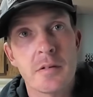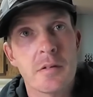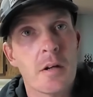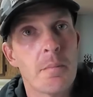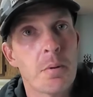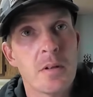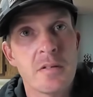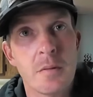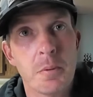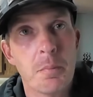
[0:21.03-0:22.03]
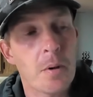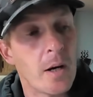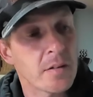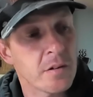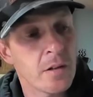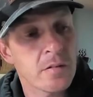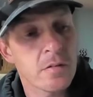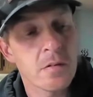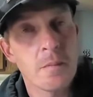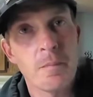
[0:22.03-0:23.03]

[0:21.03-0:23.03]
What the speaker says: It's a pretty simple process.